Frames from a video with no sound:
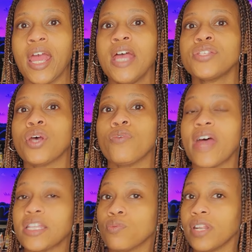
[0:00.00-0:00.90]
So
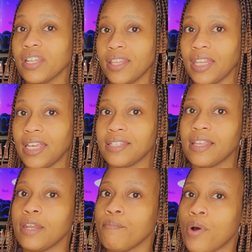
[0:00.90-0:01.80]
that's one of the things
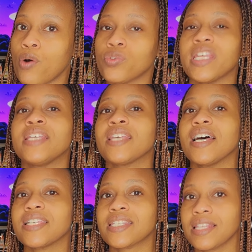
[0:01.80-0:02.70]
that it boasts is
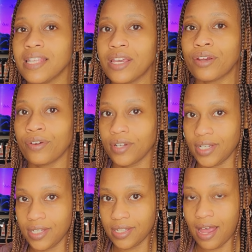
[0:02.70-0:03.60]
a sleeker
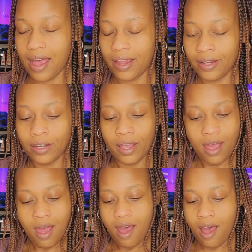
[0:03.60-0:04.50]
design.
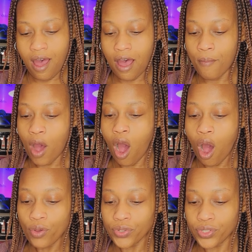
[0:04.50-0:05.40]

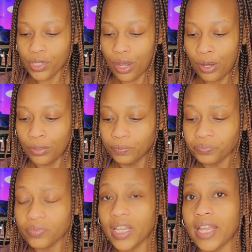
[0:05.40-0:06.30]
Also,
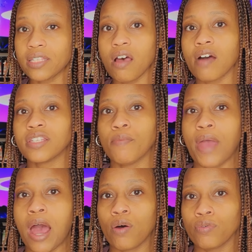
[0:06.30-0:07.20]
it talks
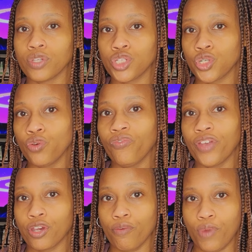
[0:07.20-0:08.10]
about
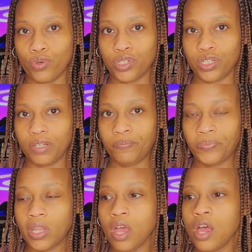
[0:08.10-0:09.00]
2-finger motion.
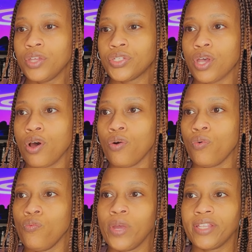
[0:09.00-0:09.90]
So
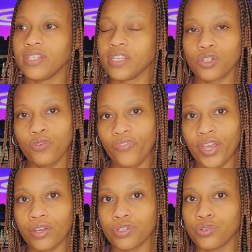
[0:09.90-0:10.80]
with just 2
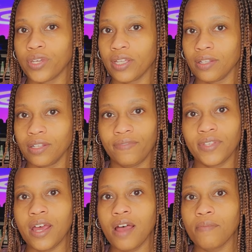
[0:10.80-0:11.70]
fingers, you can lift
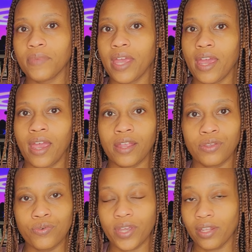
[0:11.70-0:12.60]
it up and
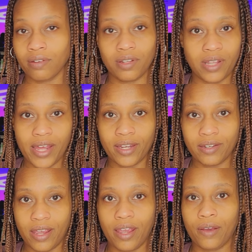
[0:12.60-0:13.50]
you can let it
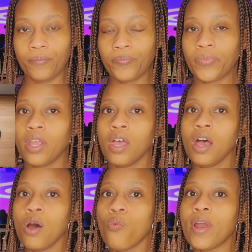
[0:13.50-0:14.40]
down.
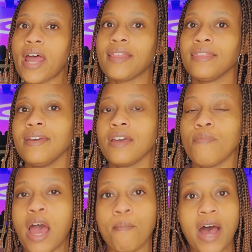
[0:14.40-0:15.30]
When I think about my